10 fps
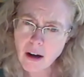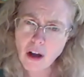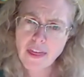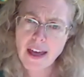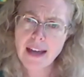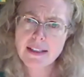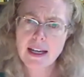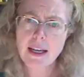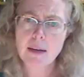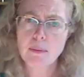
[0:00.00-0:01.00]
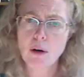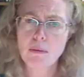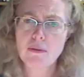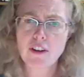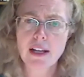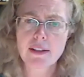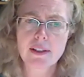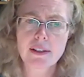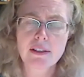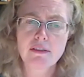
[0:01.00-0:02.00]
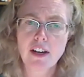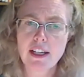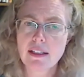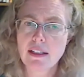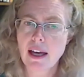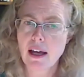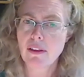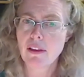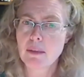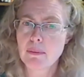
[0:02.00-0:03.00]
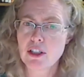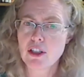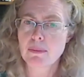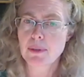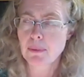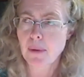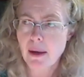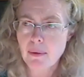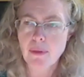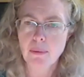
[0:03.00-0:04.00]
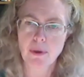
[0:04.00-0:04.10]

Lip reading: On that day, Pope Francis invited Catholic bishops around the